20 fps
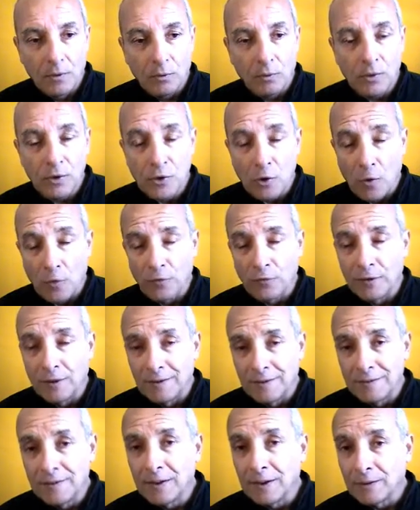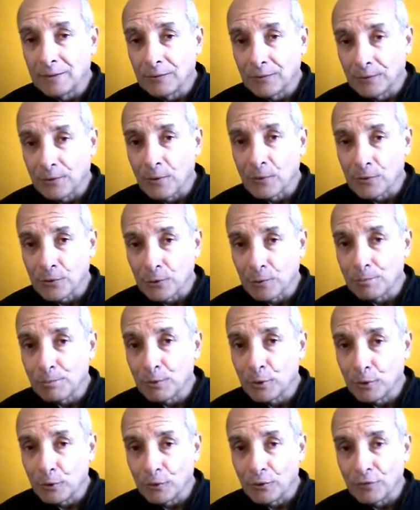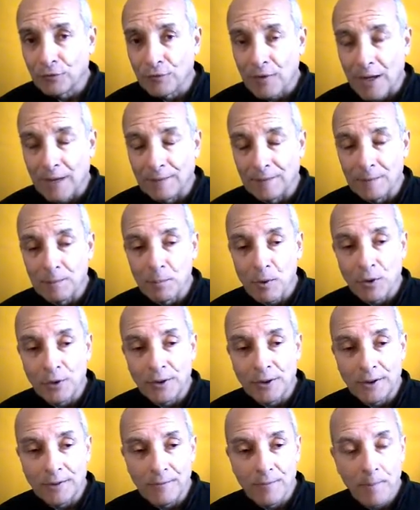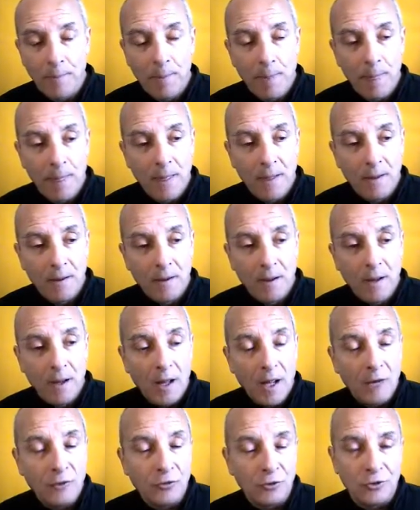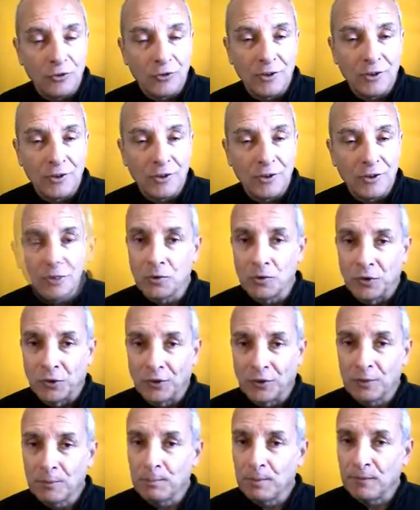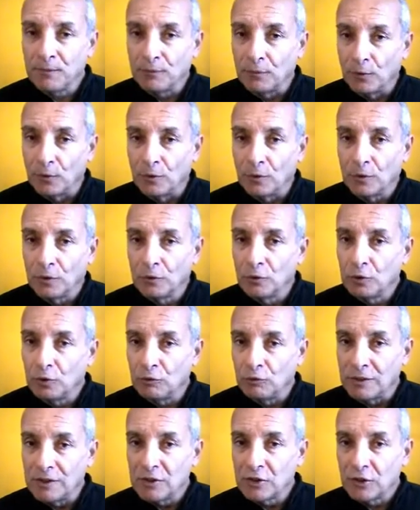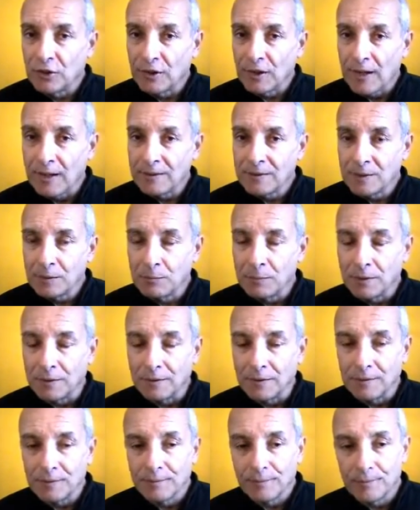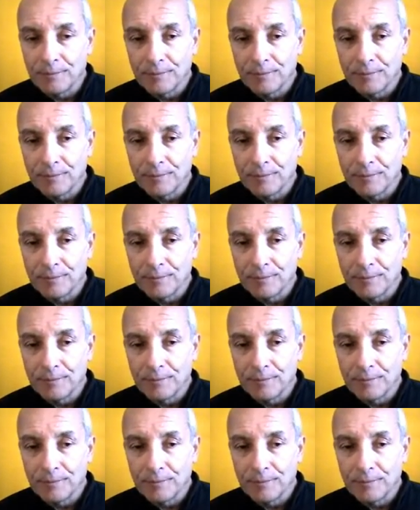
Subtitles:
which often entails also purifying the body. And you need to do this before you reach enlightenment.